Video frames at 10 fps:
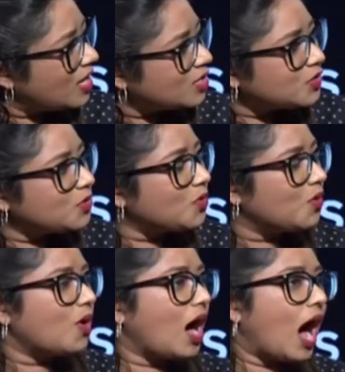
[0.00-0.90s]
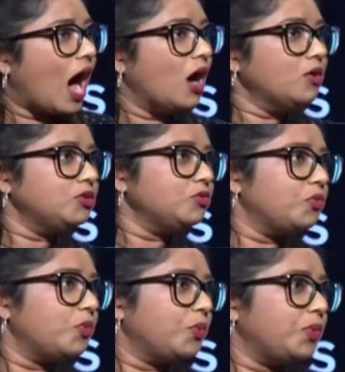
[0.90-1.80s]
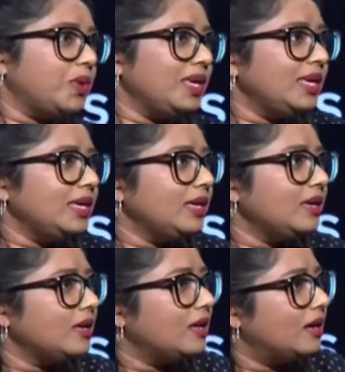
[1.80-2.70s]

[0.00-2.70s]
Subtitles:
So how do we